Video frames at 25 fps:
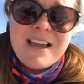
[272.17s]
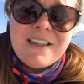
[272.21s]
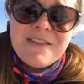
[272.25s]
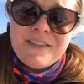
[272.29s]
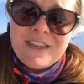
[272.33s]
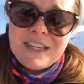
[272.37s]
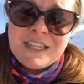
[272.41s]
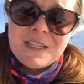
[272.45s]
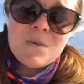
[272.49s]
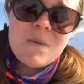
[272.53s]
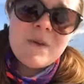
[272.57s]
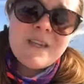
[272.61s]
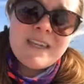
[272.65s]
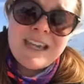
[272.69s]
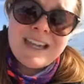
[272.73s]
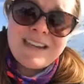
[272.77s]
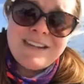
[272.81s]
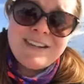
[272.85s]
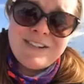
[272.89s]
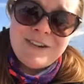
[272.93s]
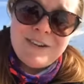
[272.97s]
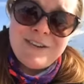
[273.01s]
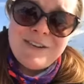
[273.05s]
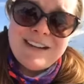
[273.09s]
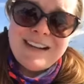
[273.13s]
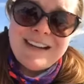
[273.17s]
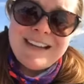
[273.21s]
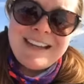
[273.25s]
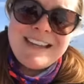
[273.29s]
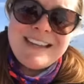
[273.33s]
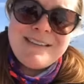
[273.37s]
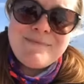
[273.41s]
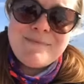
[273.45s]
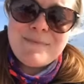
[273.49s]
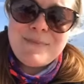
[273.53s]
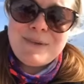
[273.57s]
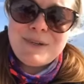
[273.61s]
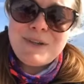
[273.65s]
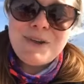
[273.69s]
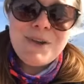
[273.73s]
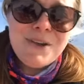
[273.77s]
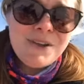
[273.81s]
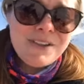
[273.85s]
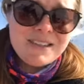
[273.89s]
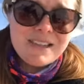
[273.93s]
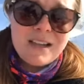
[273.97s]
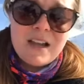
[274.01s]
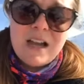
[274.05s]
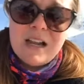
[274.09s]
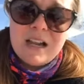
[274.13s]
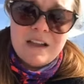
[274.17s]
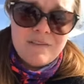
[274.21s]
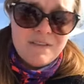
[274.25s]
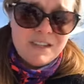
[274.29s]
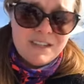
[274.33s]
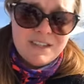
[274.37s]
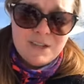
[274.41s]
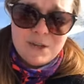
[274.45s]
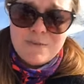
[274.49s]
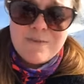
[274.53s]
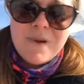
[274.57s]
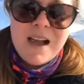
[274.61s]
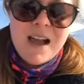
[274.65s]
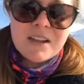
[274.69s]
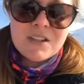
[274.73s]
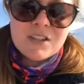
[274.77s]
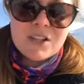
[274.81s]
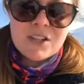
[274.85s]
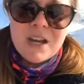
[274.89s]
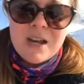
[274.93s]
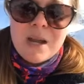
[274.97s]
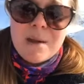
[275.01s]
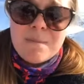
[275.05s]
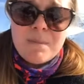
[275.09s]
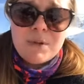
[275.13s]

This weekend only, because I love it so much,